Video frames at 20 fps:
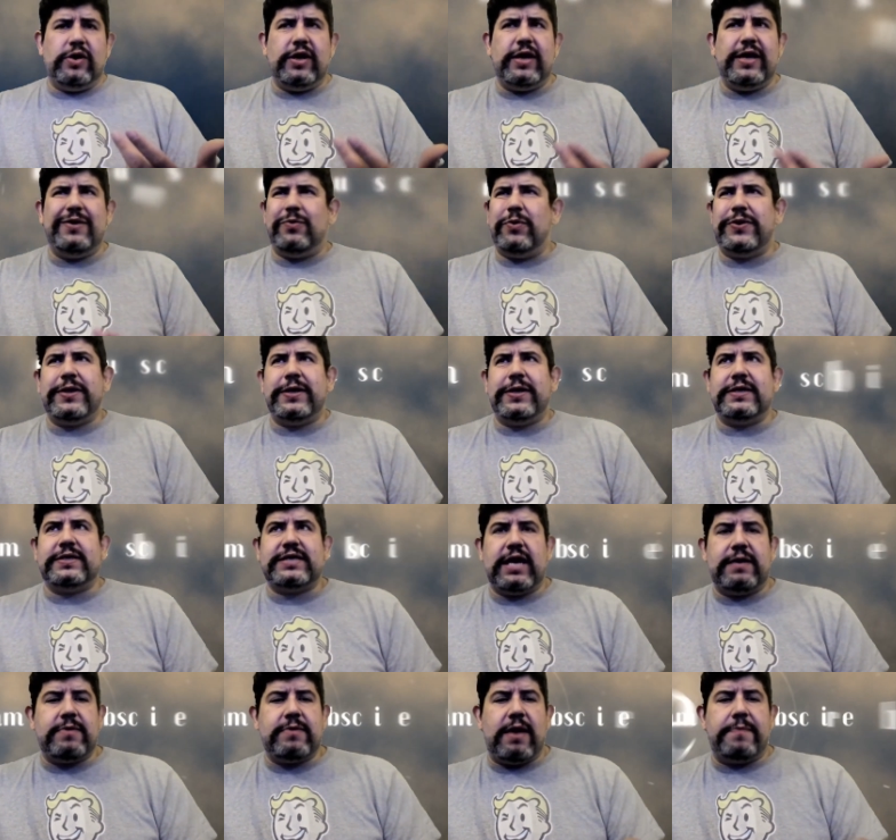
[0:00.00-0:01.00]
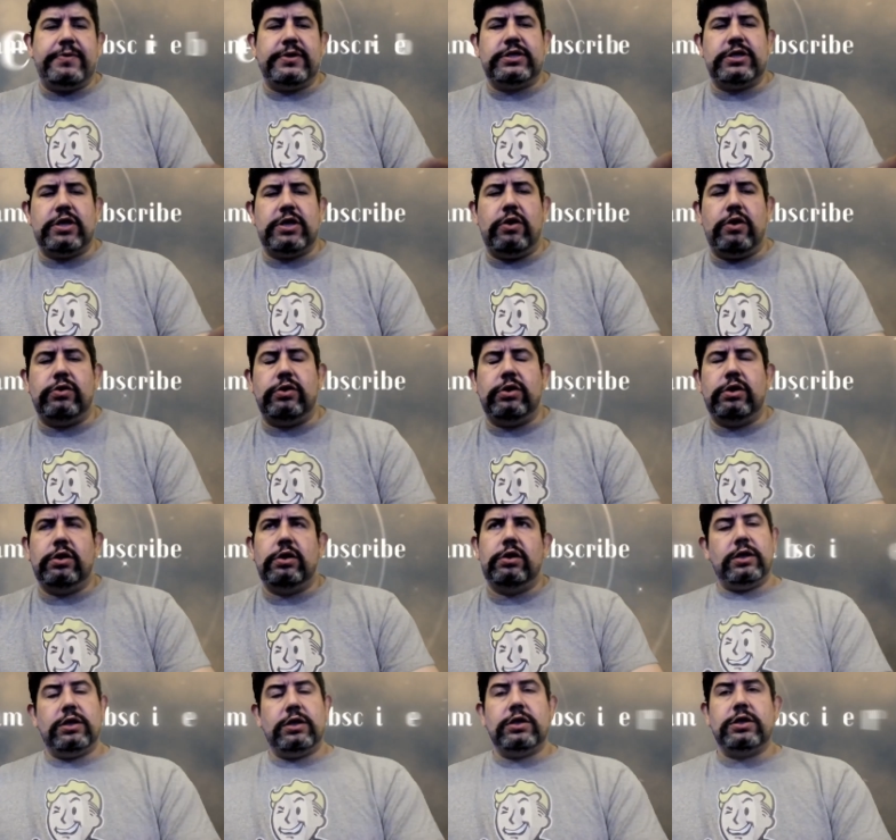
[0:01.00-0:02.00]
within the same episode.
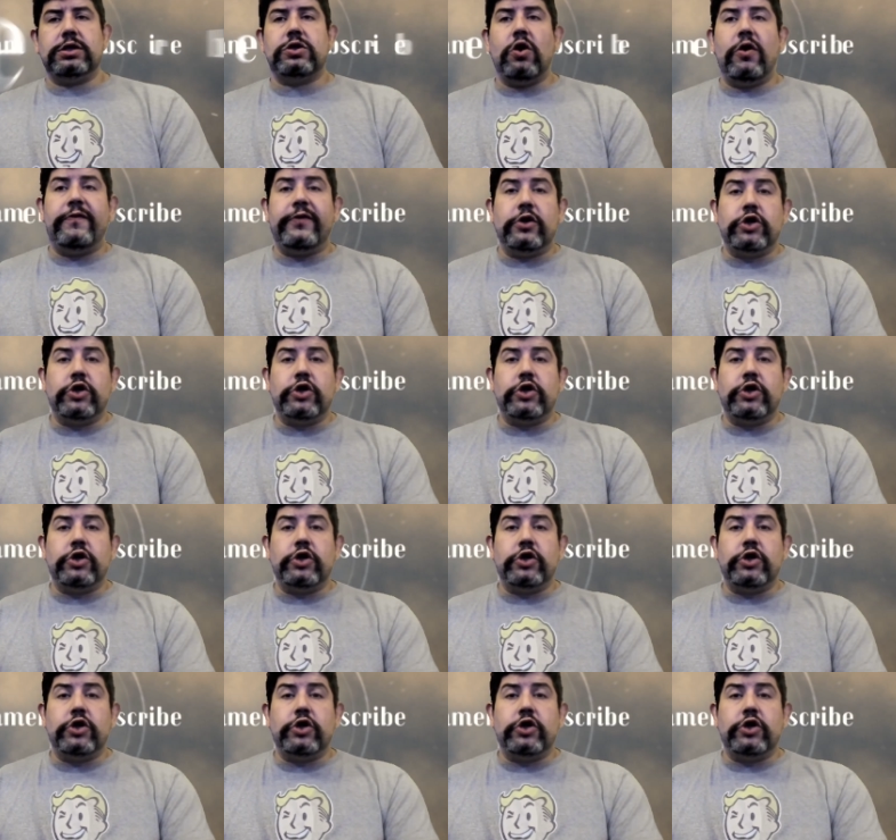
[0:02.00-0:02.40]
So if you're